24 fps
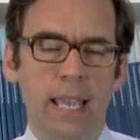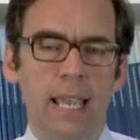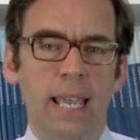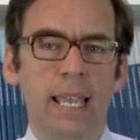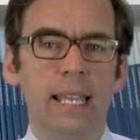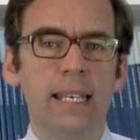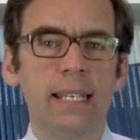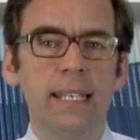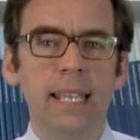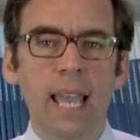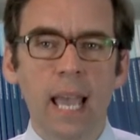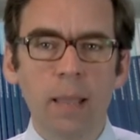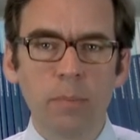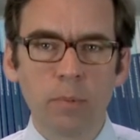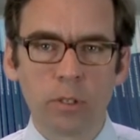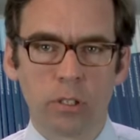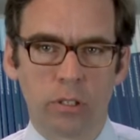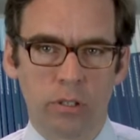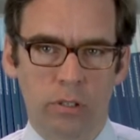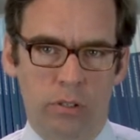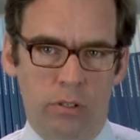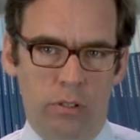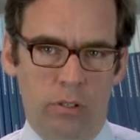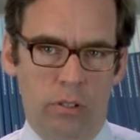In the
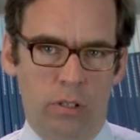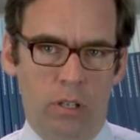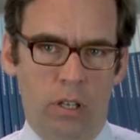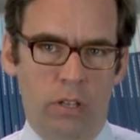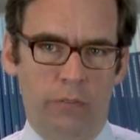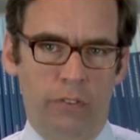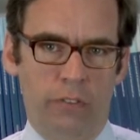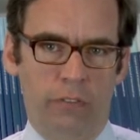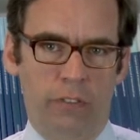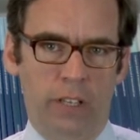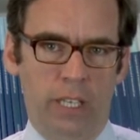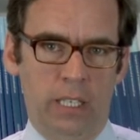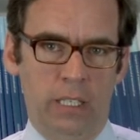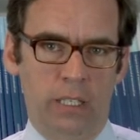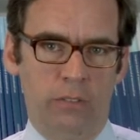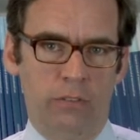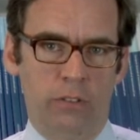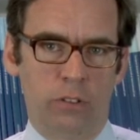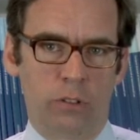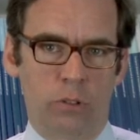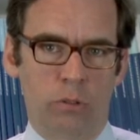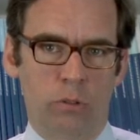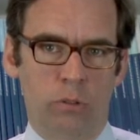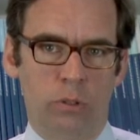absence of effective
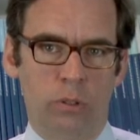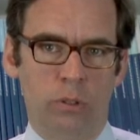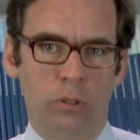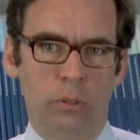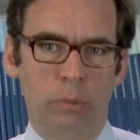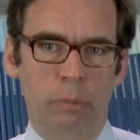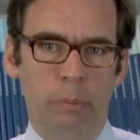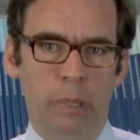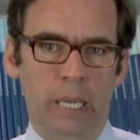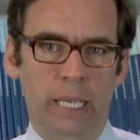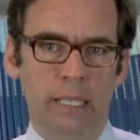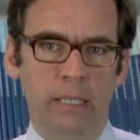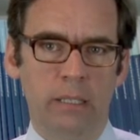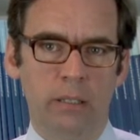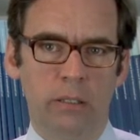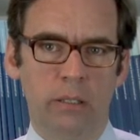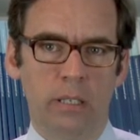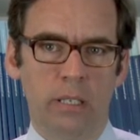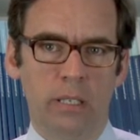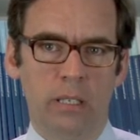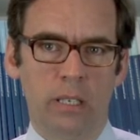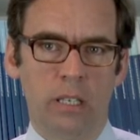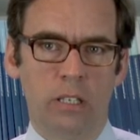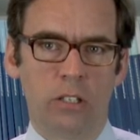control by the
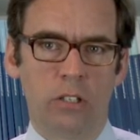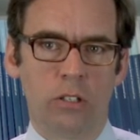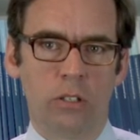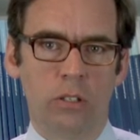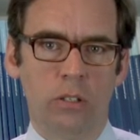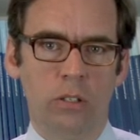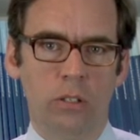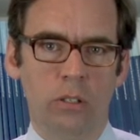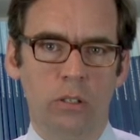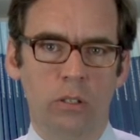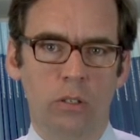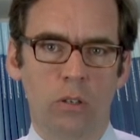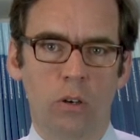organization